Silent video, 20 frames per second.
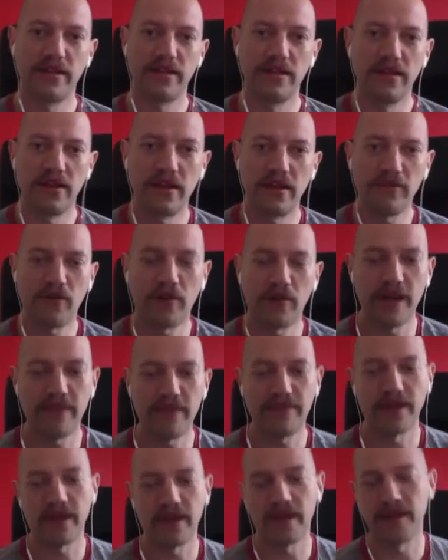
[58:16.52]

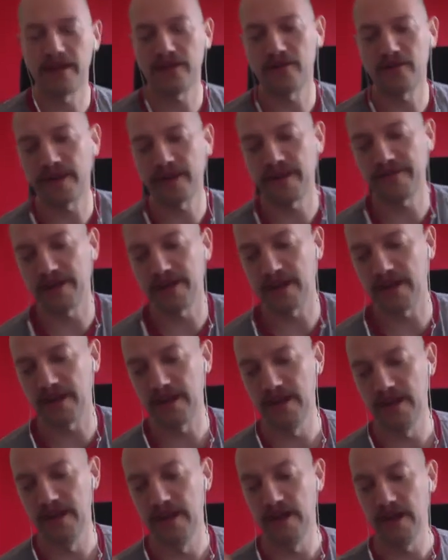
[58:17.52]
caveat. I've got a caveat here.
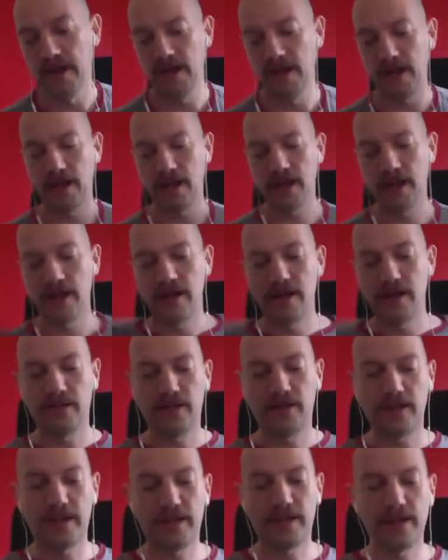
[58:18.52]

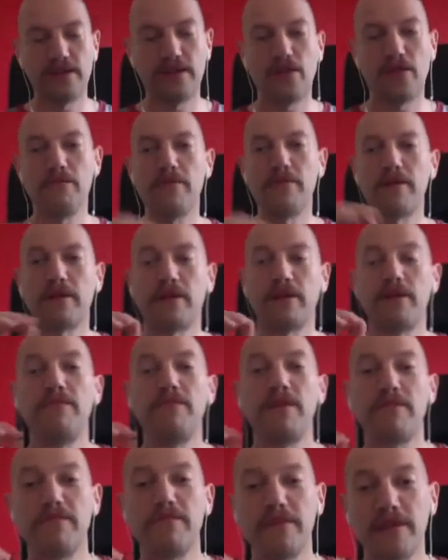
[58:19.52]
This is not my
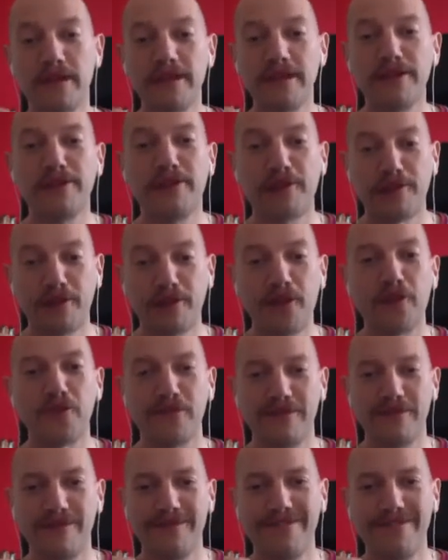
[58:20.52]
commitment in
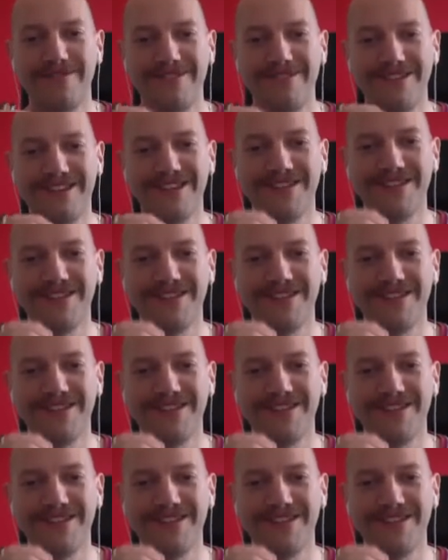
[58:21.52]
stone. Right?